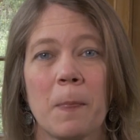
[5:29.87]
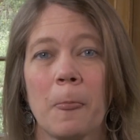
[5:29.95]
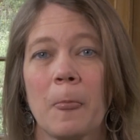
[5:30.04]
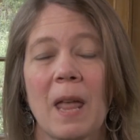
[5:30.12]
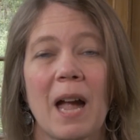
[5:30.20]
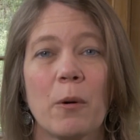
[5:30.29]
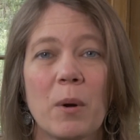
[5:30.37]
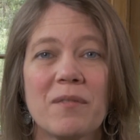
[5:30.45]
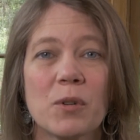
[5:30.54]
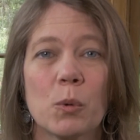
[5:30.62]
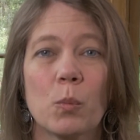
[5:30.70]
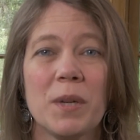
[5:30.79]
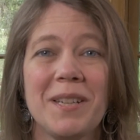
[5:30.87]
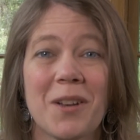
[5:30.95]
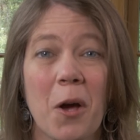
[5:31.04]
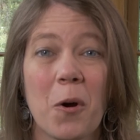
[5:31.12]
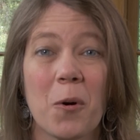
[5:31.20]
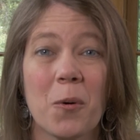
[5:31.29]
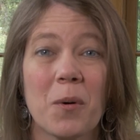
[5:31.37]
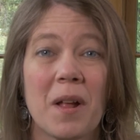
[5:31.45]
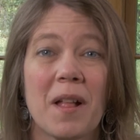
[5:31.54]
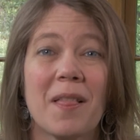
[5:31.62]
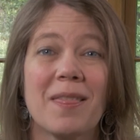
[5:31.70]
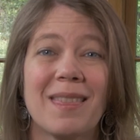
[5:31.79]
However, we know
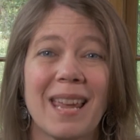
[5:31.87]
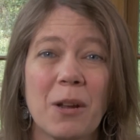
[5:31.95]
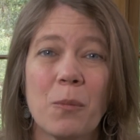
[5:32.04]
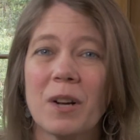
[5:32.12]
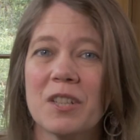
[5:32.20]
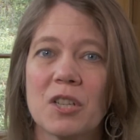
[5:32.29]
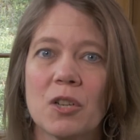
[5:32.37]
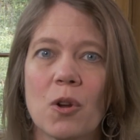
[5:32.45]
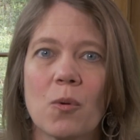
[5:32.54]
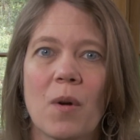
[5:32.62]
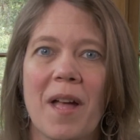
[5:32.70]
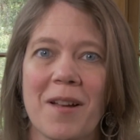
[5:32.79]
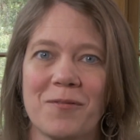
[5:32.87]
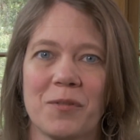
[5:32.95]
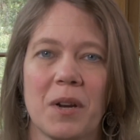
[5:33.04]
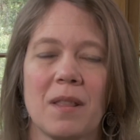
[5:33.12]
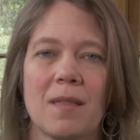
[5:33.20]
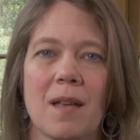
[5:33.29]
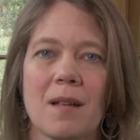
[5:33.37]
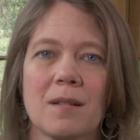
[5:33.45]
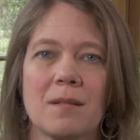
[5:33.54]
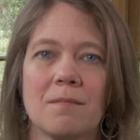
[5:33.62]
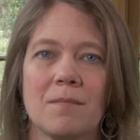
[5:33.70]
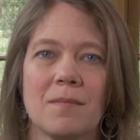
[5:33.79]
they want to know everything
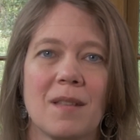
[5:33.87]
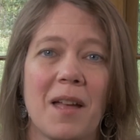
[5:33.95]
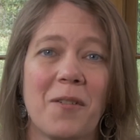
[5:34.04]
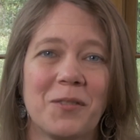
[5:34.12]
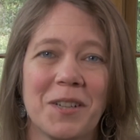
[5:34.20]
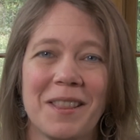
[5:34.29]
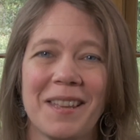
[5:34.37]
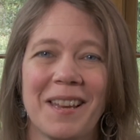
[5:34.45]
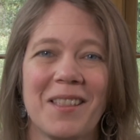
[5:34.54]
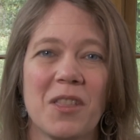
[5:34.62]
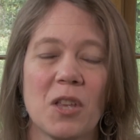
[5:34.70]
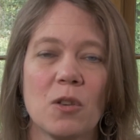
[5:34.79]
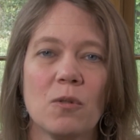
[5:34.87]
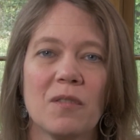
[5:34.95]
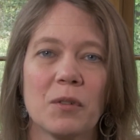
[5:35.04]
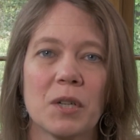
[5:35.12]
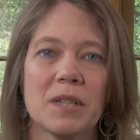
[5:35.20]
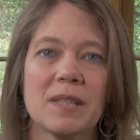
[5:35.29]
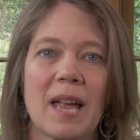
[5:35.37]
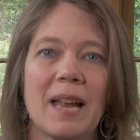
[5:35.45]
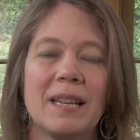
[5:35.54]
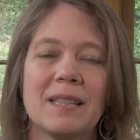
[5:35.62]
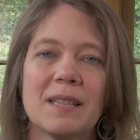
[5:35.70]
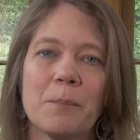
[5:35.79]
in the universe,
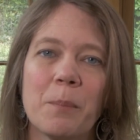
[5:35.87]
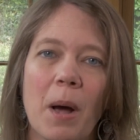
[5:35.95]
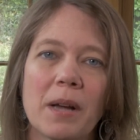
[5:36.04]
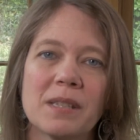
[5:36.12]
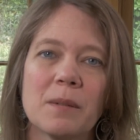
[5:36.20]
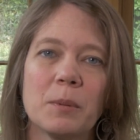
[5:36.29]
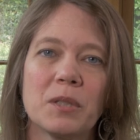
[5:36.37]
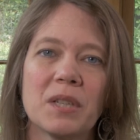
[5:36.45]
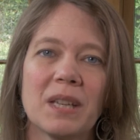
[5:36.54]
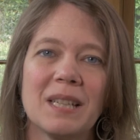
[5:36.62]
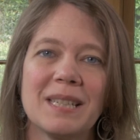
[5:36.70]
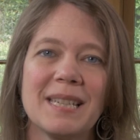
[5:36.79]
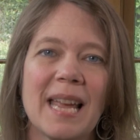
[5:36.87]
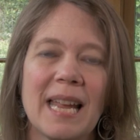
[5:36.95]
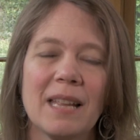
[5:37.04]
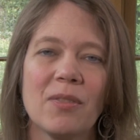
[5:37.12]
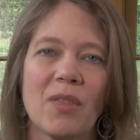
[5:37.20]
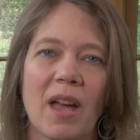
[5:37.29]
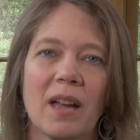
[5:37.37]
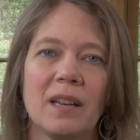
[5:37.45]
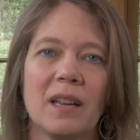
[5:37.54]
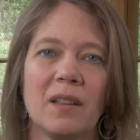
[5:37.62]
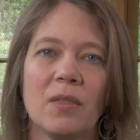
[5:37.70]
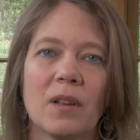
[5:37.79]
and it's impossible to contain that
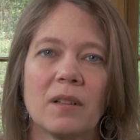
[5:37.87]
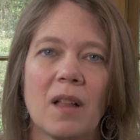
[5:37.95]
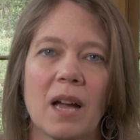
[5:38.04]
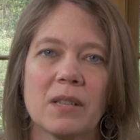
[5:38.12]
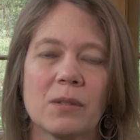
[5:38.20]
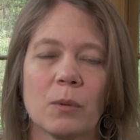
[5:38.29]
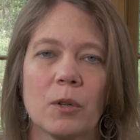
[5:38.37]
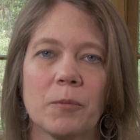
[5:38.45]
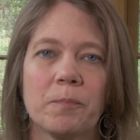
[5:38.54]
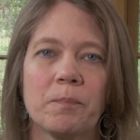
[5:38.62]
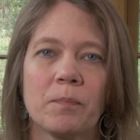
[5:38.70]
in the classroom.